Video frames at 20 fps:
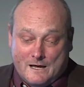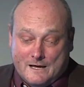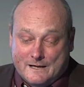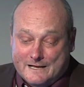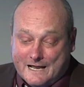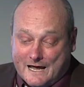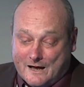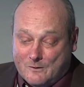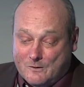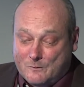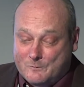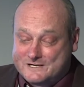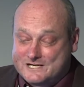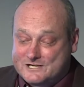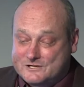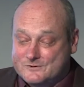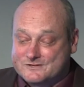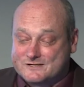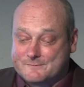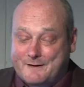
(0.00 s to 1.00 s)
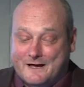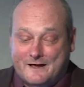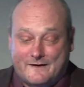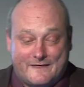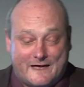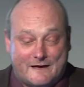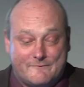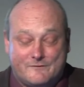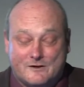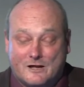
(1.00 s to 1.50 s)
Now, we did do some
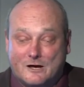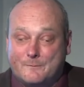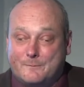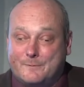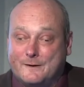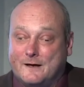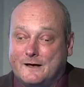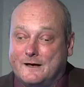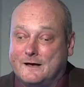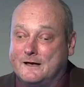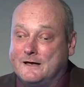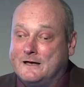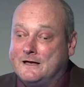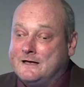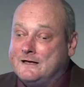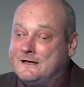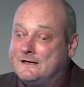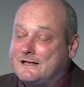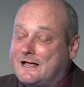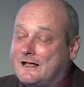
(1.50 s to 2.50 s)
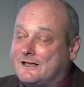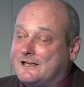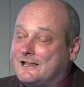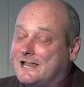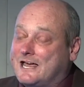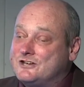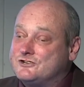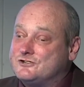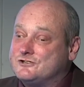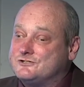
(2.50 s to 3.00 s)
back-of-the-envelope
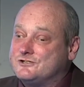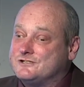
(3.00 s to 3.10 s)
calculations